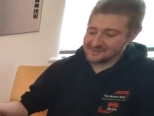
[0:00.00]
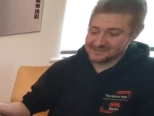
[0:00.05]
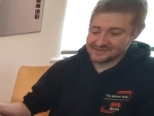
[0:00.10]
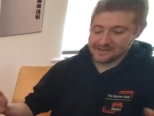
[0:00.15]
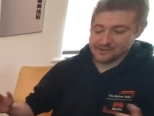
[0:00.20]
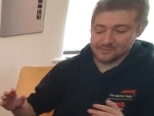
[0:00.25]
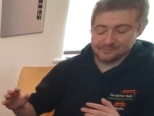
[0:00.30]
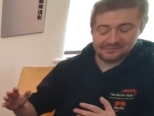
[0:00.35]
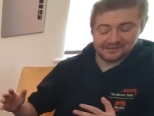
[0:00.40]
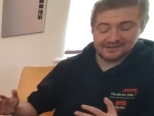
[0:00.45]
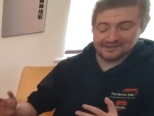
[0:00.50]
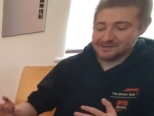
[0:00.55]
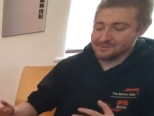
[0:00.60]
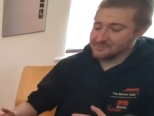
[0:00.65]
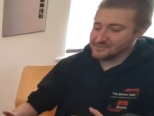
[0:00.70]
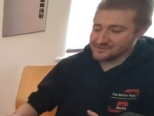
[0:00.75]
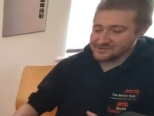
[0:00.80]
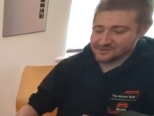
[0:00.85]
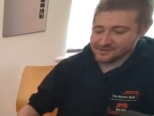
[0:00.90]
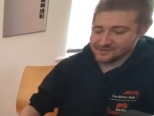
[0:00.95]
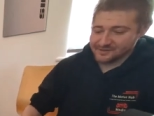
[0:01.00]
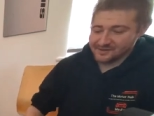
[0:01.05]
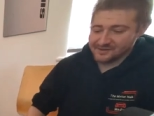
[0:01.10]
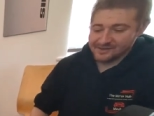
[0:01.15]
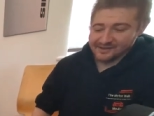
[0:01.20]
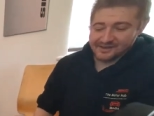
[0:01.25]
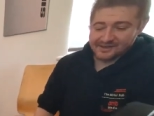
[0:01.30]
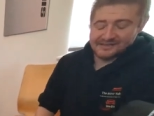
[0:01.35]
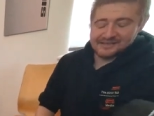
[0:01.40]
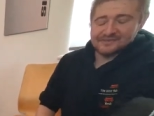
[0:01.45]
pit out, pit limiter,
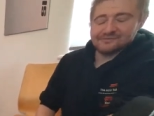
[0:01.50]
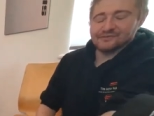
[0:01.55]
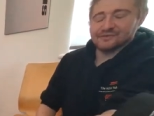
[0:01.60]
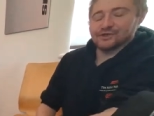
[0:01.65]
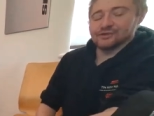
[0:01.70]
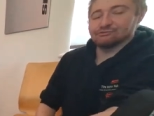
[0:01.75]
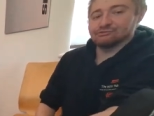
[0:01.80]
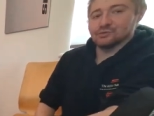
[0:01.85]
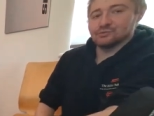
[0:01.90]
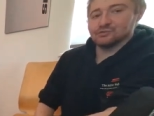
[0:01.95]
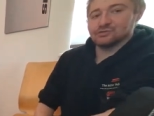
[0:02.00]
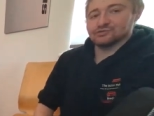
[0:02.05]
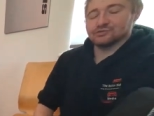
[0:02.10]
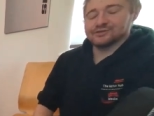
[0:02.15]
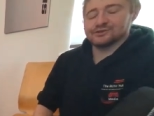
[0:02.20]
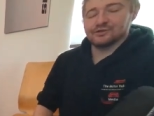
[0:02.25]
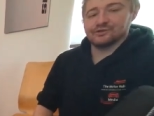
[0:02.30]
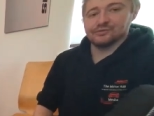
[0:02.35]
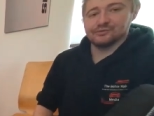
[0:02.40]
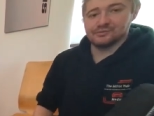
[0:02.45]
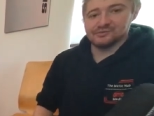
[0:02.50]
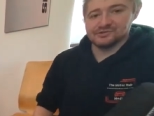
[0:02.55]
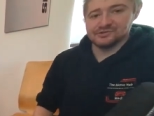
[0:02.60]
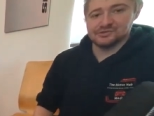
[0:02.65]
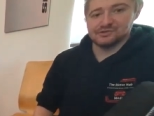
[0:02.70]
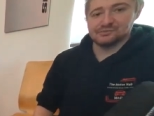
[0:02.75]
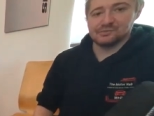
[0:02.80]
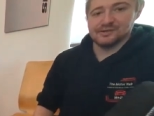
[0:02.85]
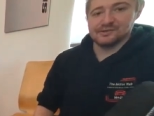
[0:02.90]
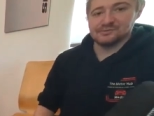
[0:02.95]
and even the rotary dials
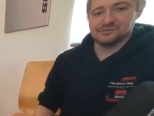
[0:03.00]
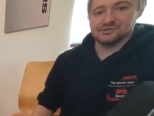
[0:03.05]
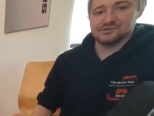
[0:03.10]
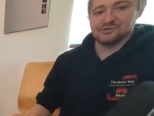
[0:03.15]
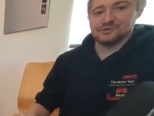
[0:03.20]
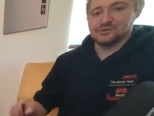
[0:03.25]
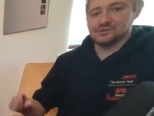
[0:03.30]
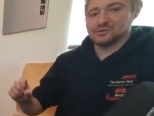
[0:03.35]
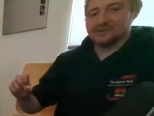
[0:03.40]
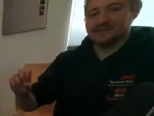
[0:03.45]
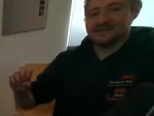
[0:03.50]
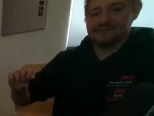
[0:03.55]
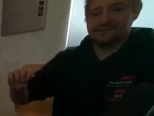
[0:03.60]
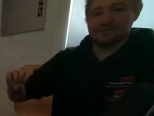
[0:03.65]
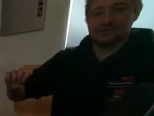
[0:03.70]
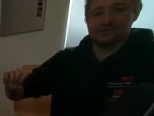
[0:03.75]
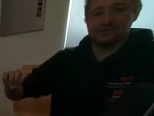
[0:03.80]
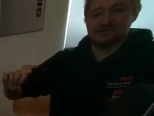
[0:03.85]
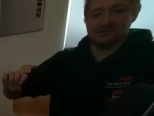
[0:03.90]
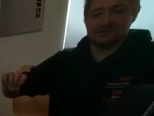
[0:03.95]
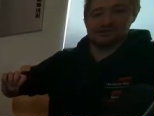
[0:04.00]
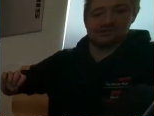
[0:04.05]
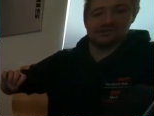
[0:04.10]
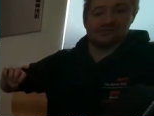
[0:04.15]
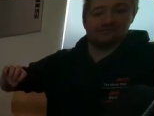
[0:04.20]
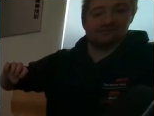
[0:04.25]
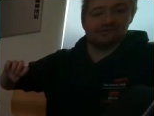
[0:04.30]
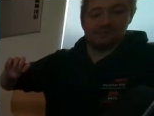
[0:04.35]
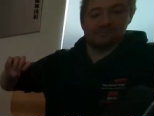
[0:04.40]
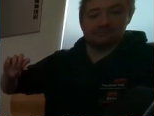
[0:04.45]
as well, so you can even adjust
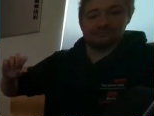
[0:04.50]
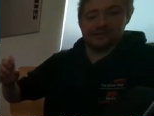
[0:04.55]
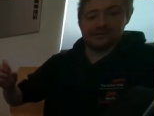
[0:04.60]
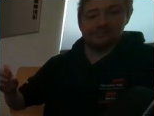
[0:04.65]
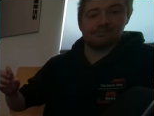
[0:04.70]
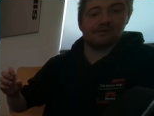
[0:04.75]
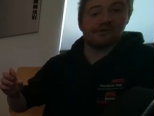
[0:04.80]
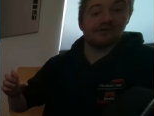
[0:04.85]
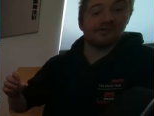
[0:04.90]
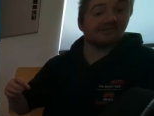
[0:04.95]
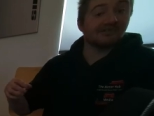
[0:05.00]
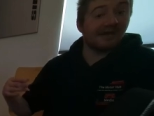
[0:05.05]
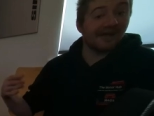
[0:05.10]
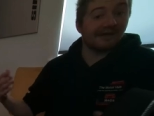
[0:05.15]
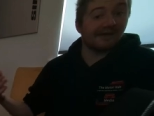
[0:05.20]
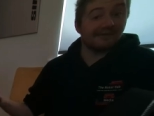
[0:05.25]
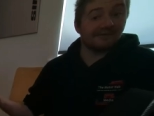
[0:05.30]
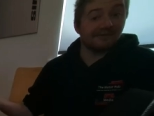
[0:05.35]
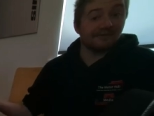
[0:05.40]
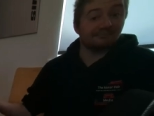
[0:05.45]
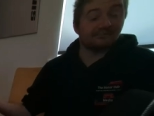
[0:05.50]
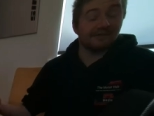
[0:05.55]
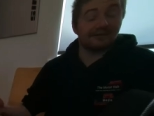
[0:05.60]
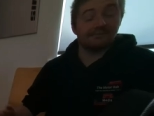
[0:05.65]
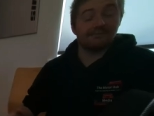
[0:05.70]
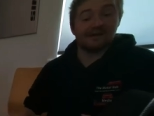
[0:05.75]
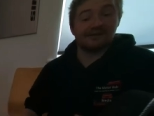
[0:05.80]
stuff like brake bias and brake